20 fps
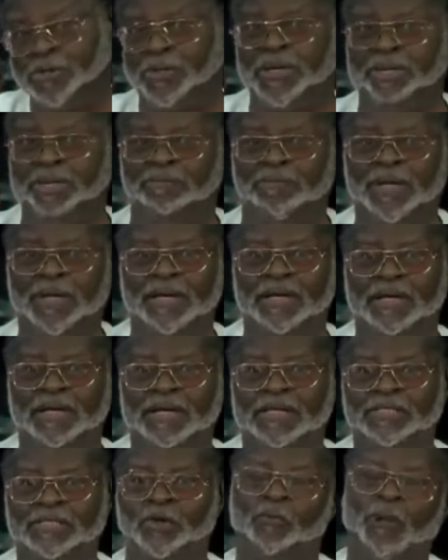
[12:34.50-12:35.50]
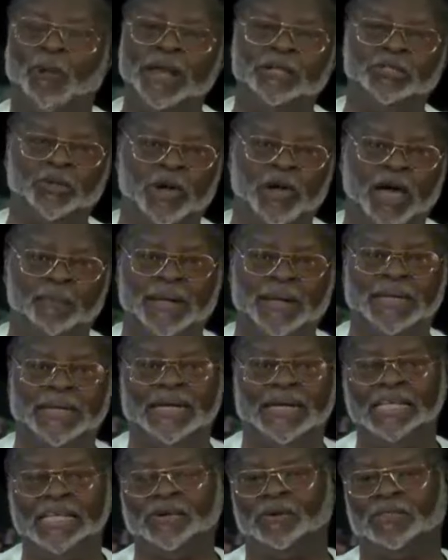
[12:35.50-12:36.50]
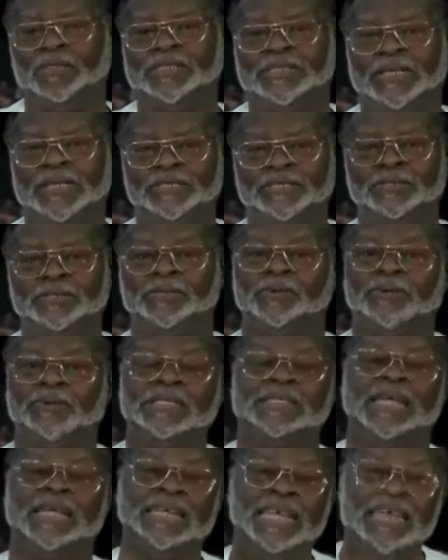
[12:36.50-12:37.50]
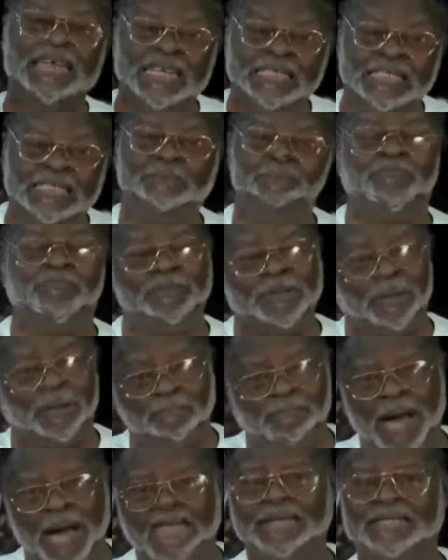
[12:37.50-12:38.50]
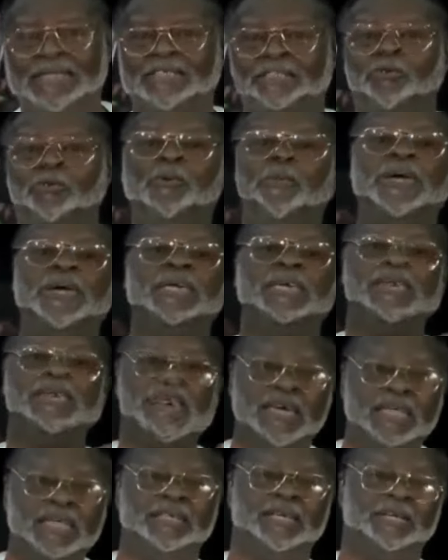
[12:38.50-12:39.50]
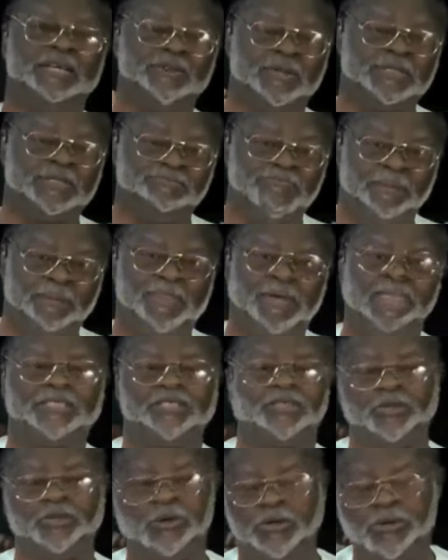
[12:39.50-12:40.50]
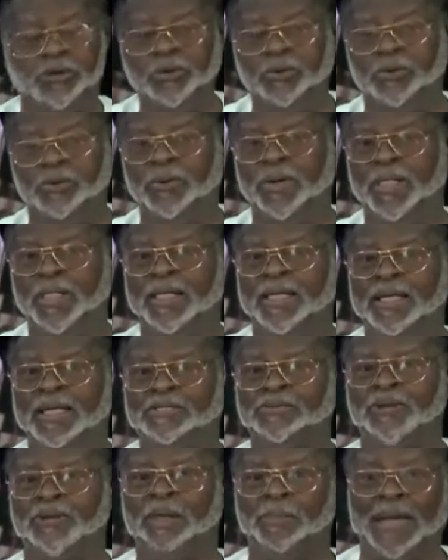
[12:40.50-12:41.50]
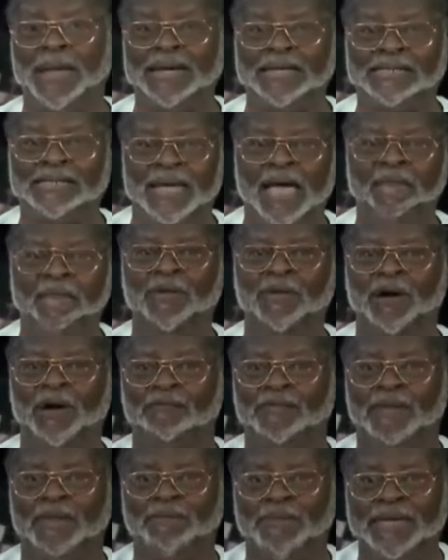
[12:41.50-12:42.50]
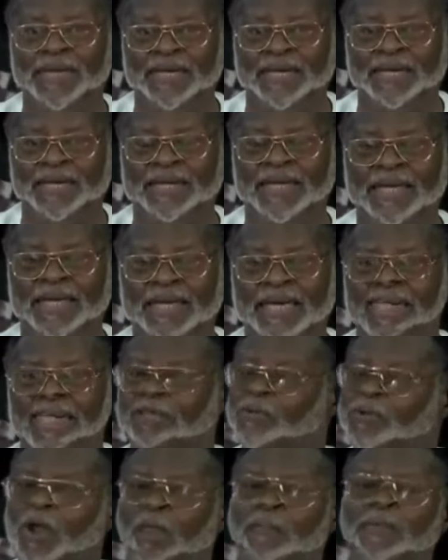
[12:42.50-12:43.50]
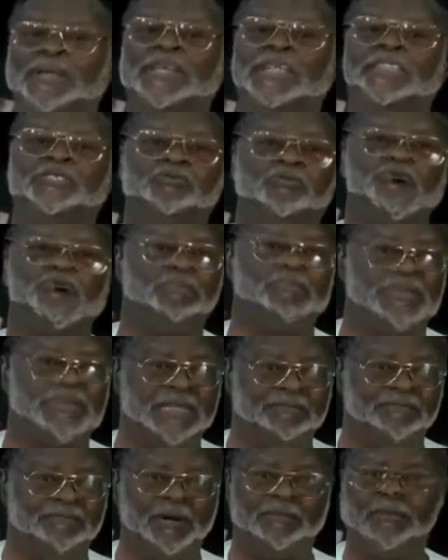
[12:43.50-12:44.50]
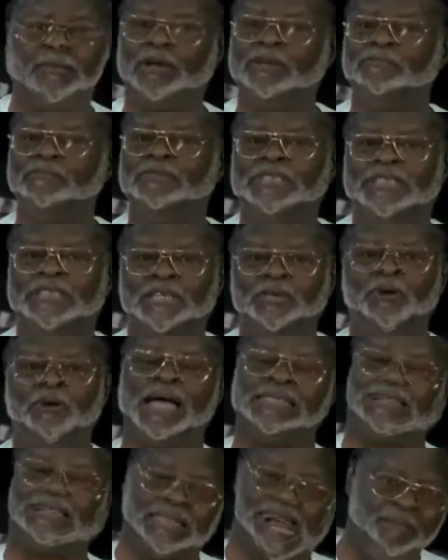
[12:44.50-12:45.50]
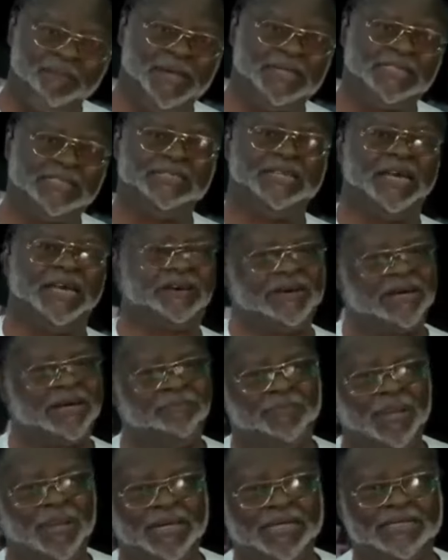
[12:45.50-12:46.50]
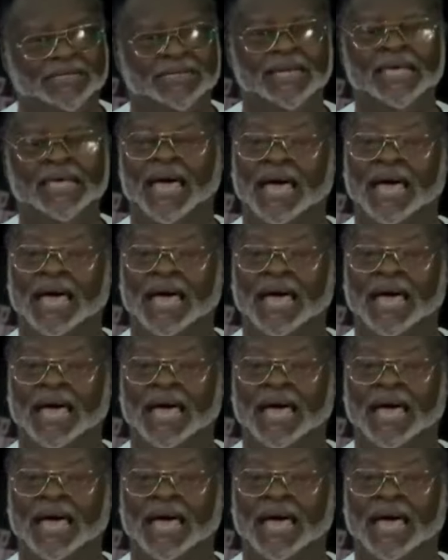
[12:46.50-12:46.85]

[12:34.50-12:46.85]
to him. So when you talk about the elite consensus, you reach the leadership of the parties who will yield those members to you, so that by the time you have them in, it will not be disruptive. They will not even see you as damaging the credibility